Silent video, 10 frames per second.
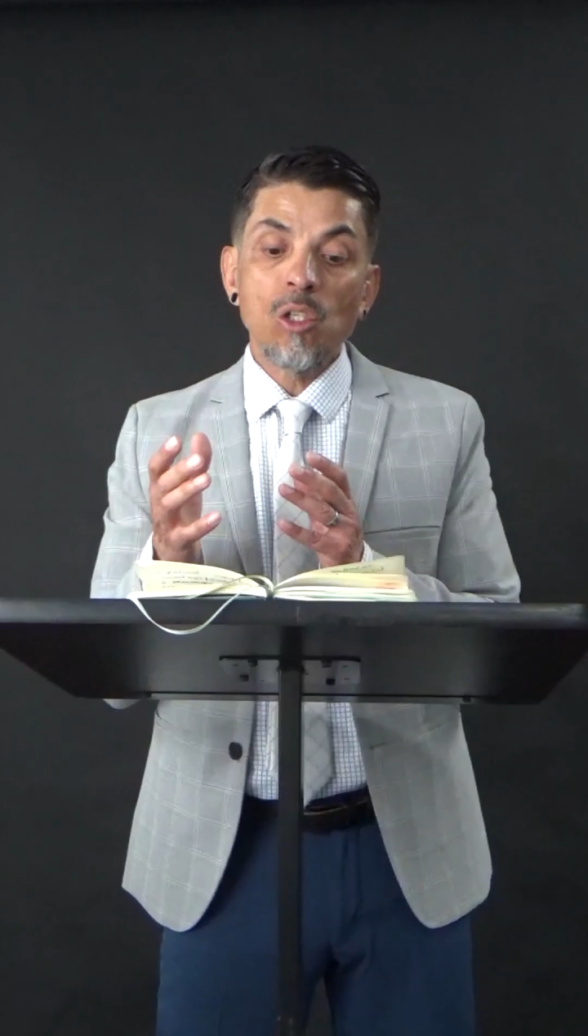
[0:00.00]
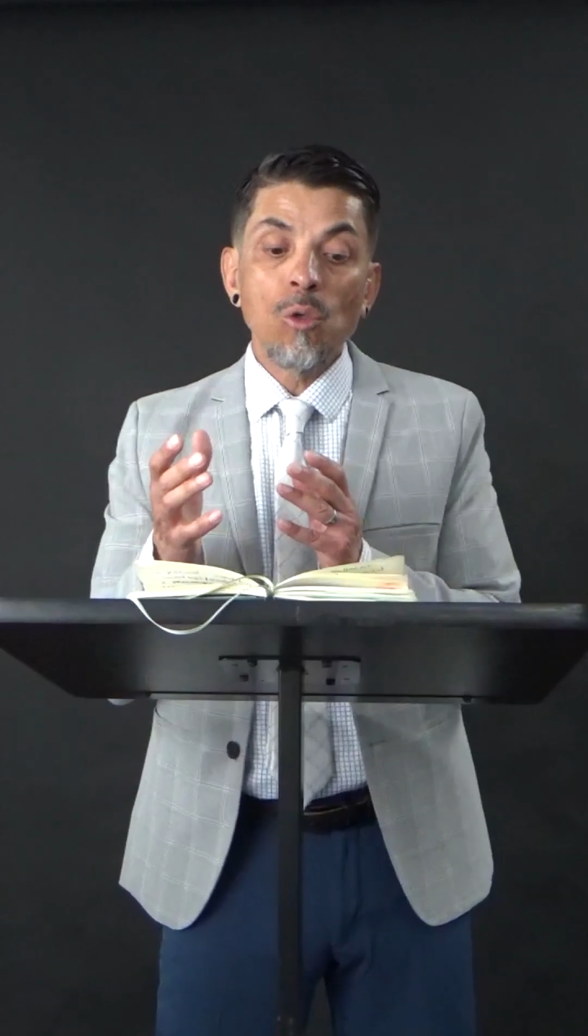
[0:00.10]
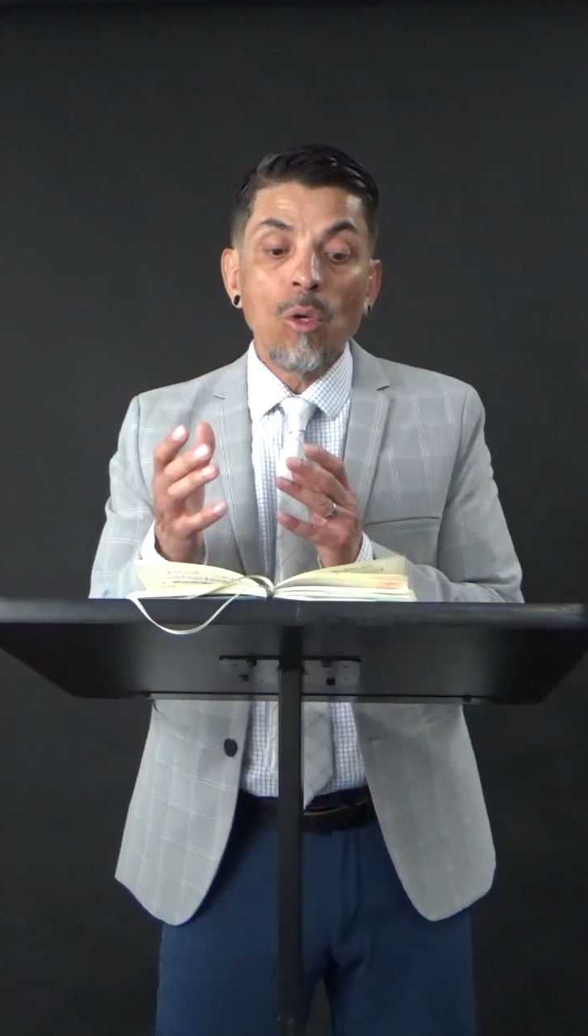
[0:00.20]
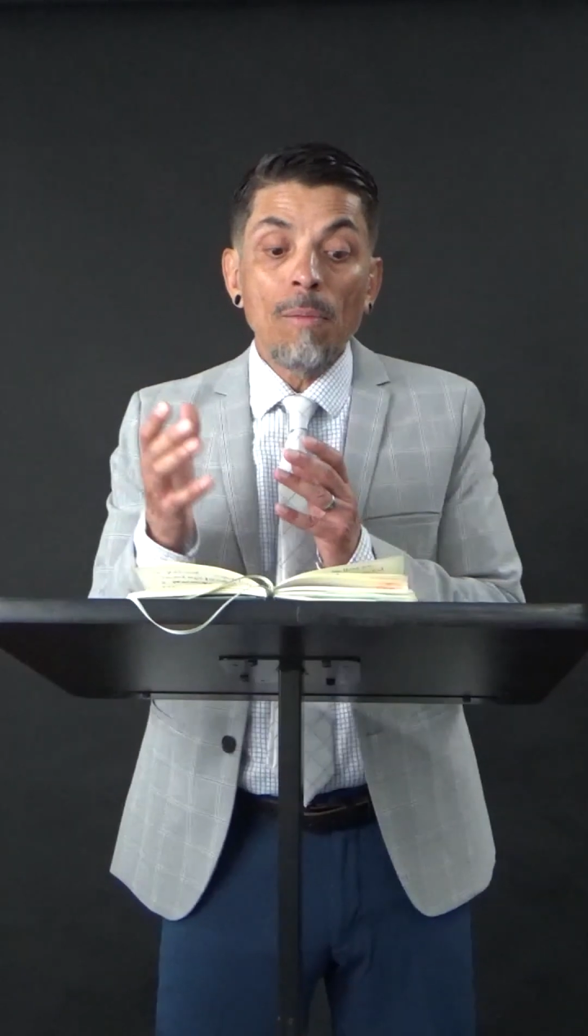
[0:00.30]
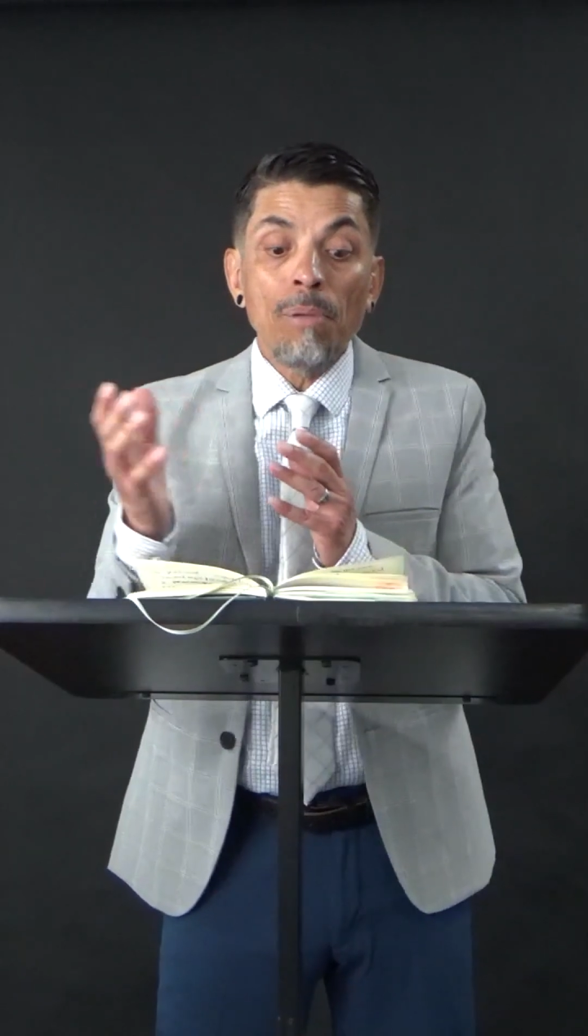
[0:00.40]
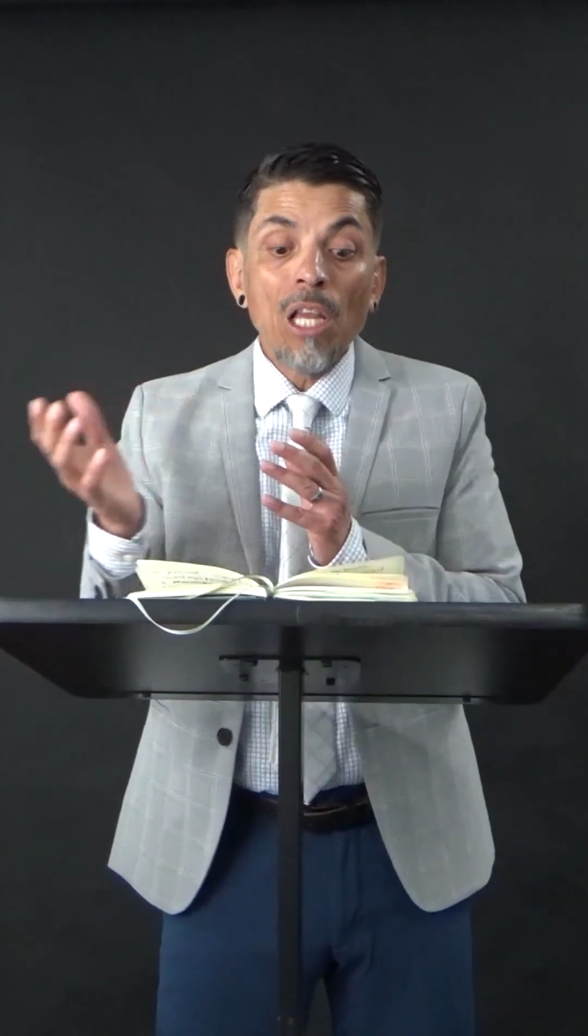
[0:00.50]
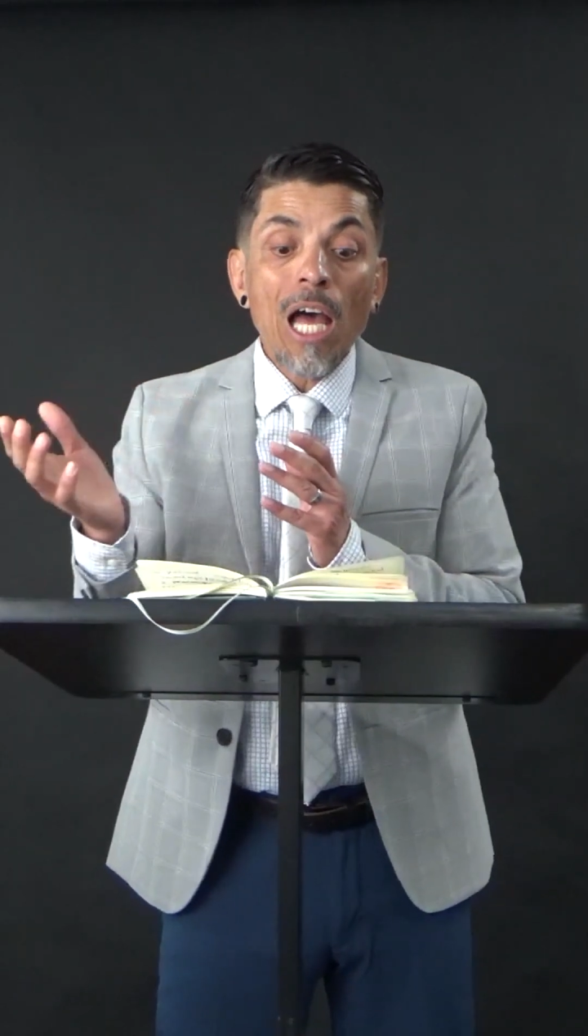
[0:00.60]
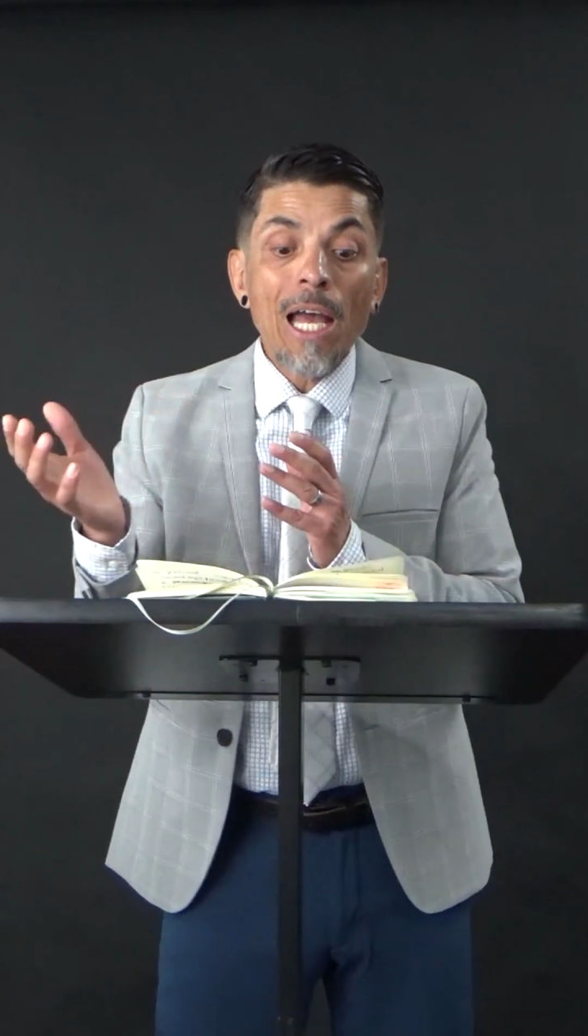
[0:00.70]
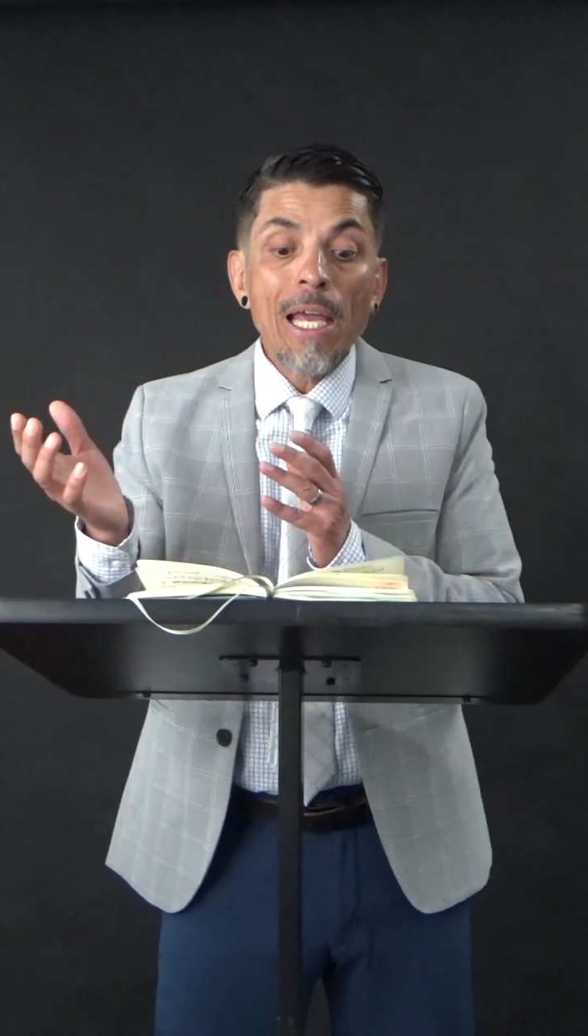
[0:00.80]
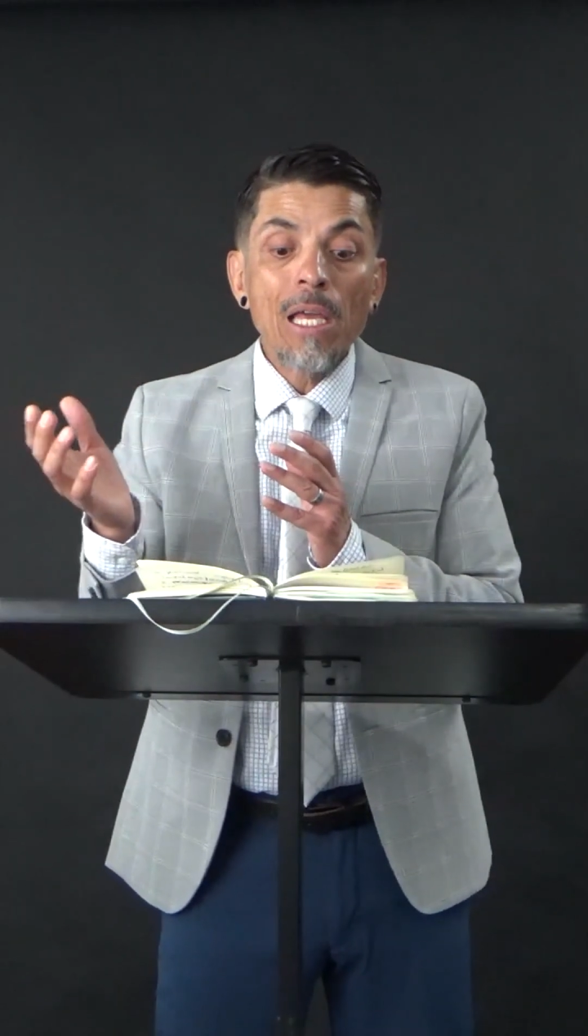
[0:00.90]
to
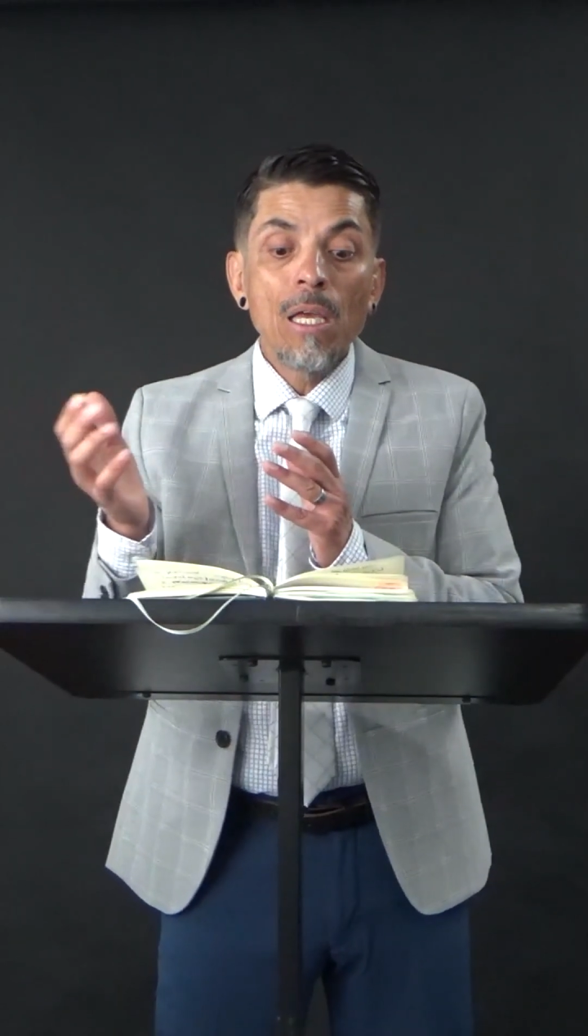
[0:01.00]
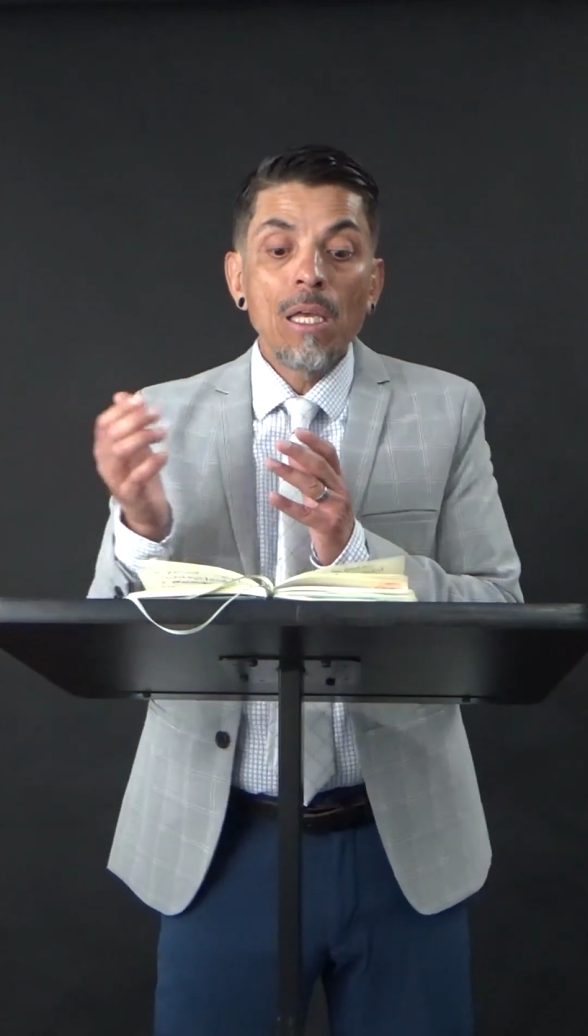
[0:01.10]
imply